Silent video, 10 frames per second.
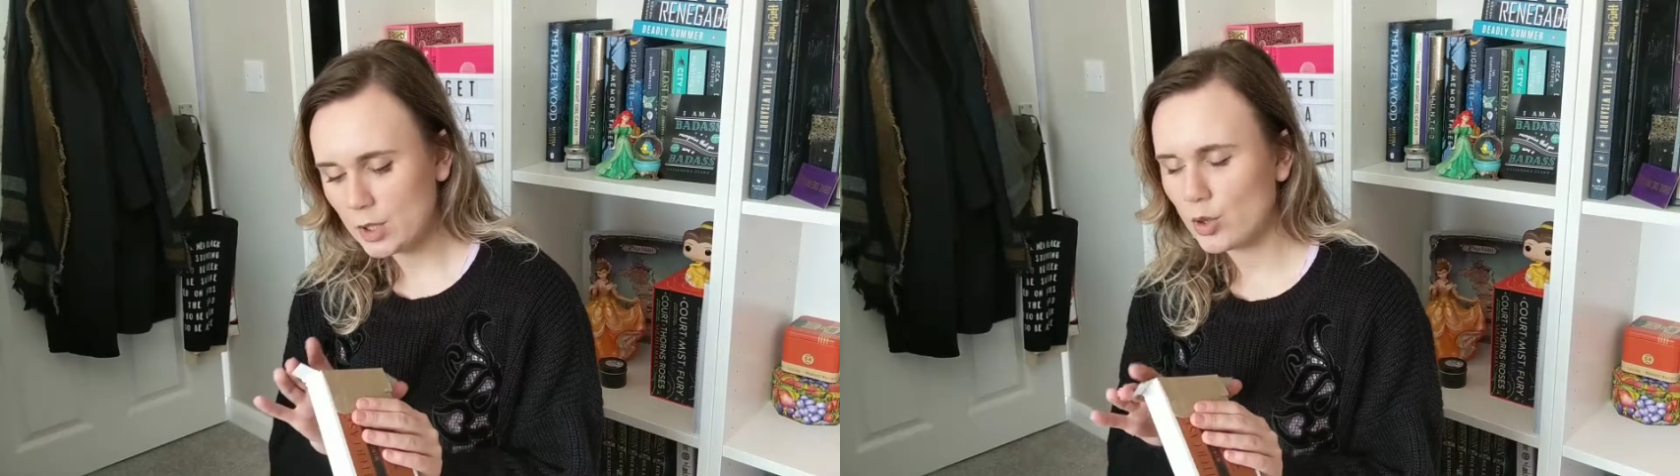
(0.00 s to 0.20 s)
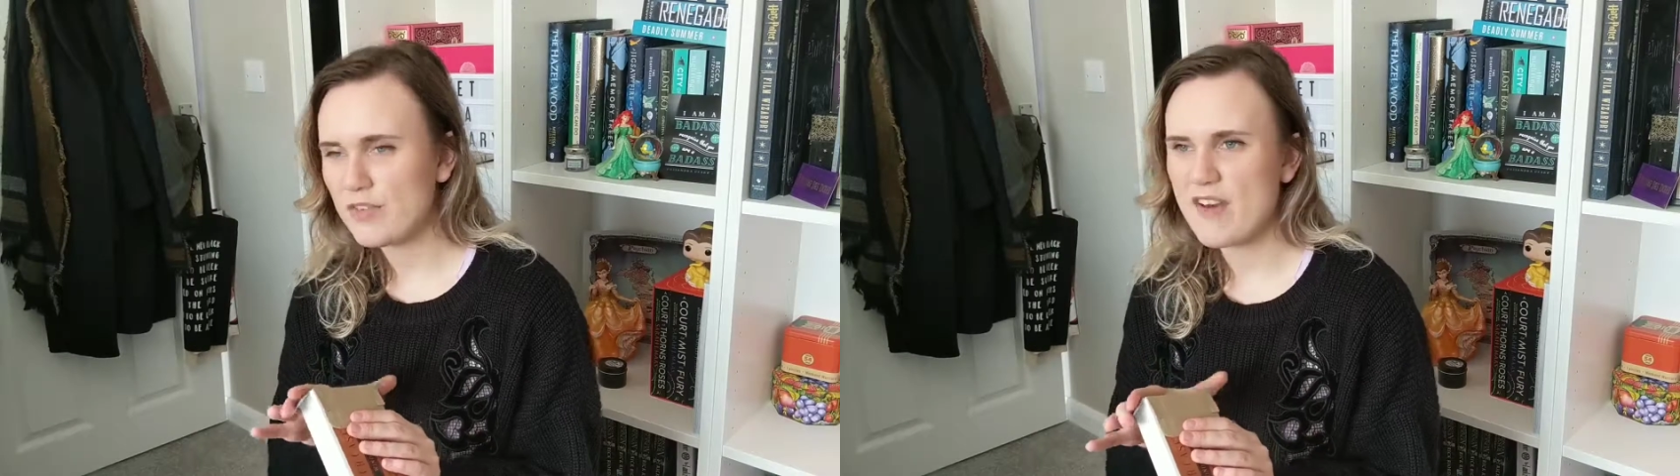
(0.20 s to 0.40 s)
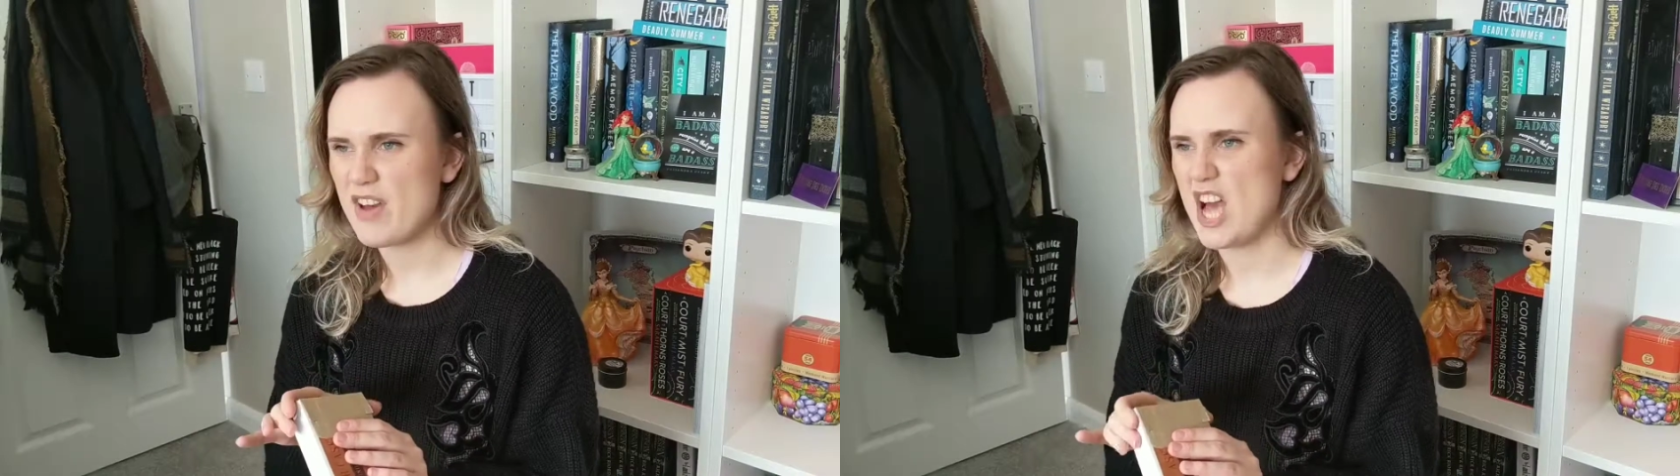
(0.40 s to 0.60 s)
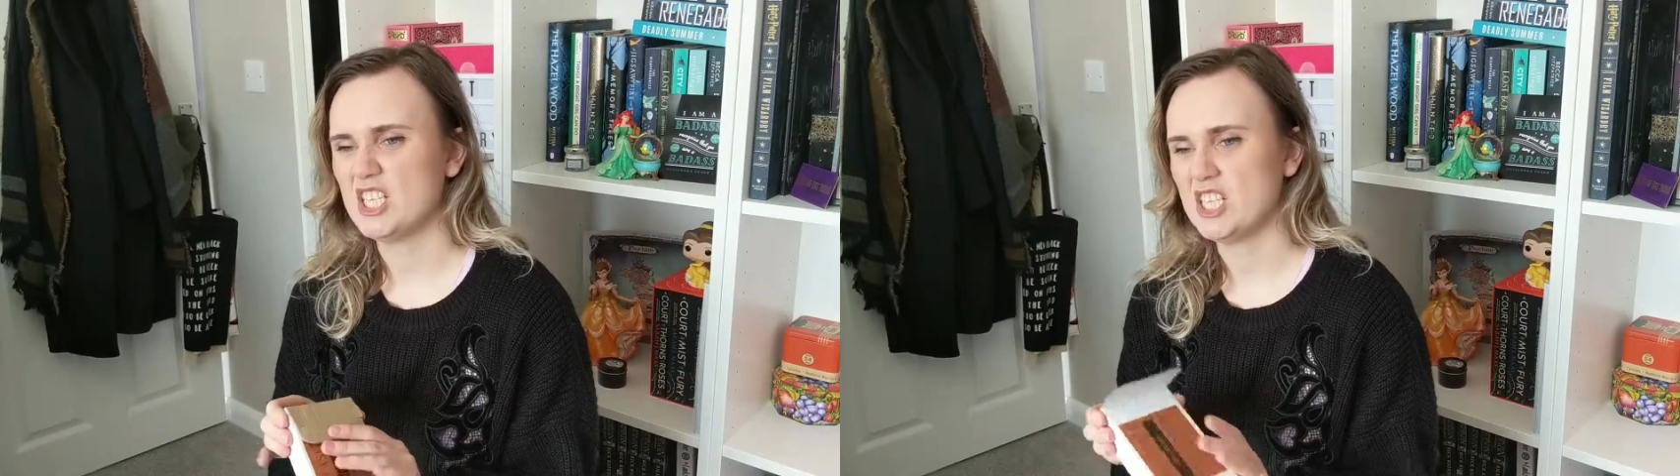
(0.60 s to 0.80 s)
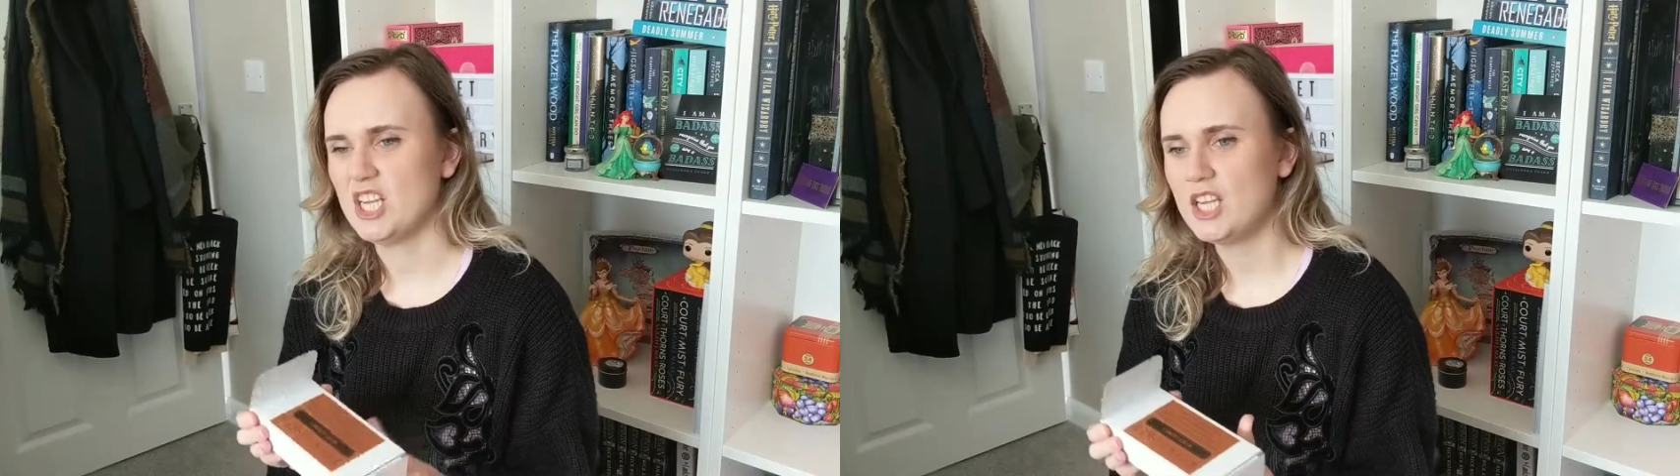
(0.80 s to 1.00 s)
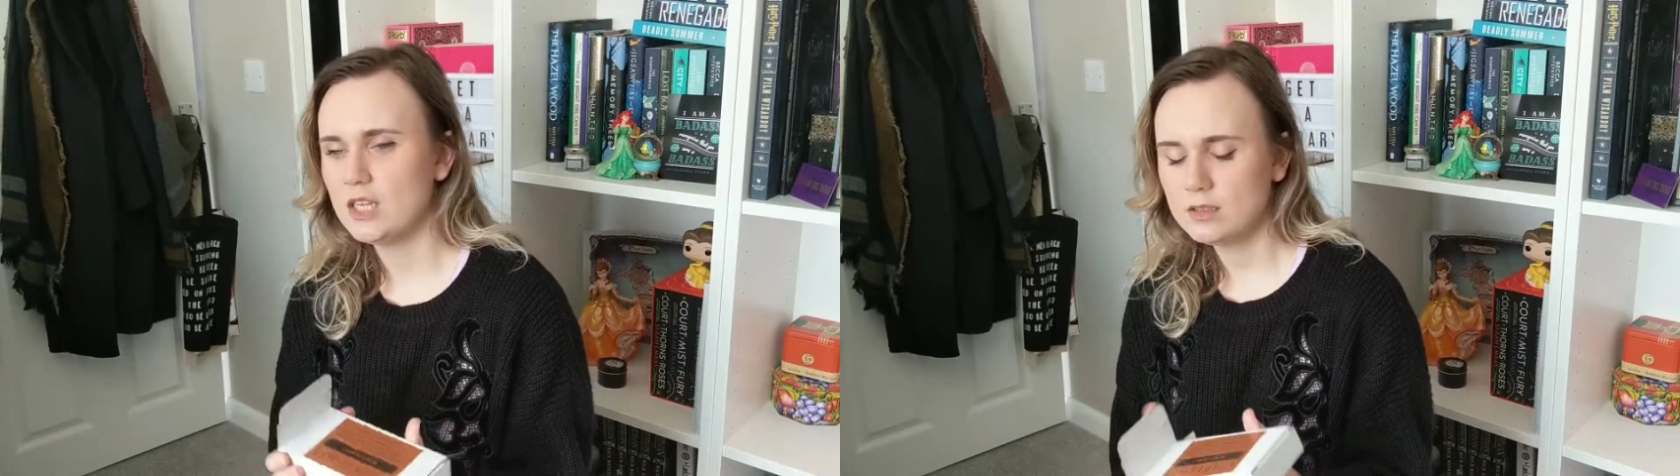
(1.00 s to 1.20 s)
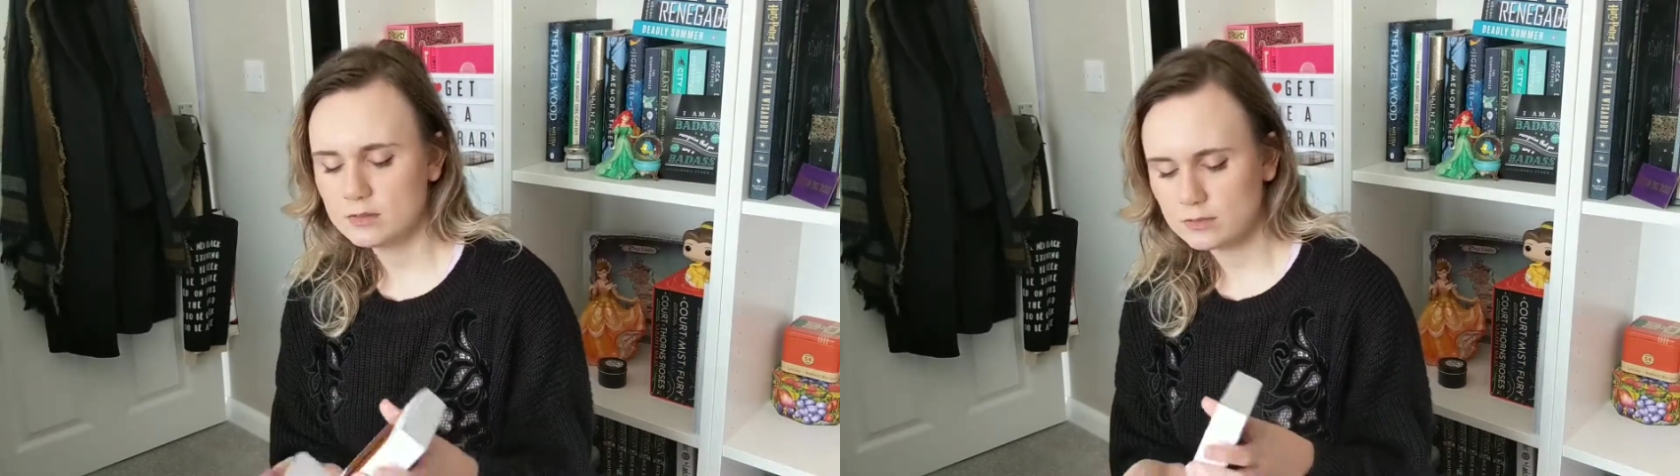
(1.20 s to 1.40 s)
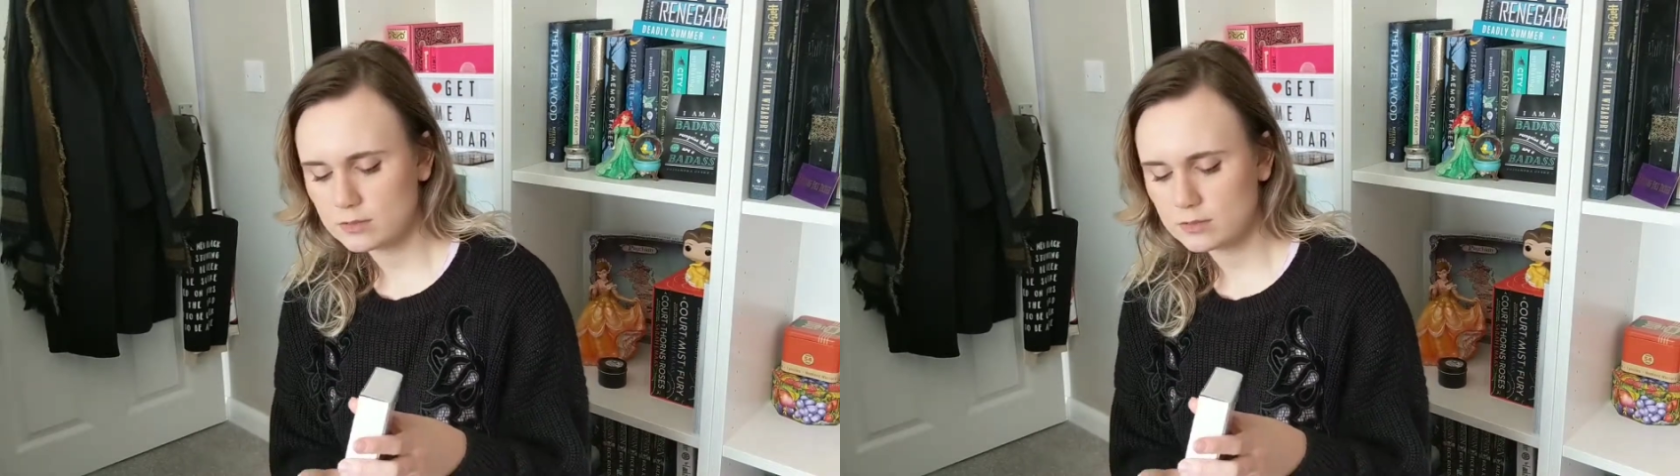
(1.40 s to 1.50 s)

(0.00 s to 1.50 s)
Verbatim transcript: or I've ever had any.